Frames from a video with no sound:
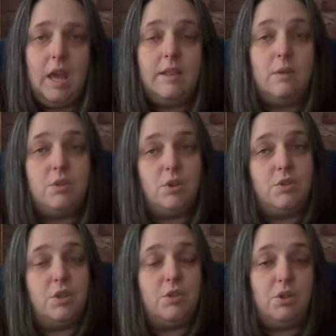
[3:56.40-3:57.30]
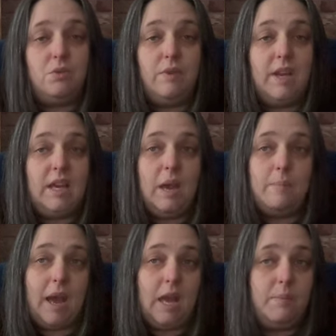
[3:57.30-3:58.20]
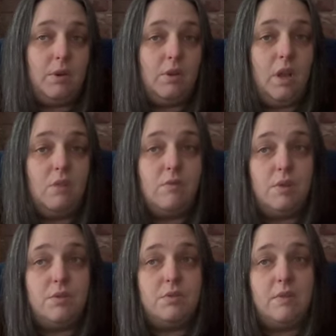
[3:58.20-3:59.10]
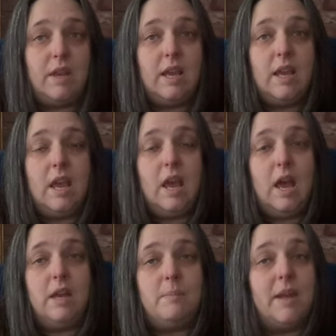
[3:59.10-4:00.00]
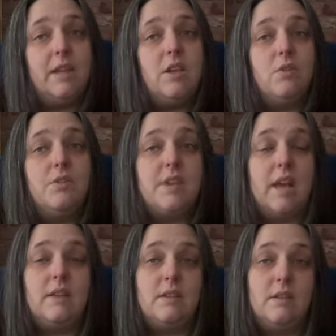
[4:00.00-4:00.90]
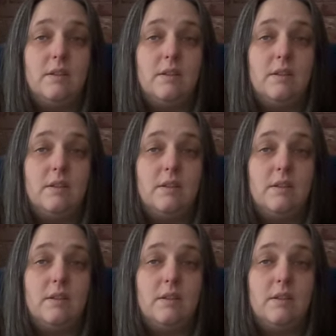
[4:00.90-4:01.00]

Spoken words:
There was also jewellery, a Bible, a rosary, and a manicure set,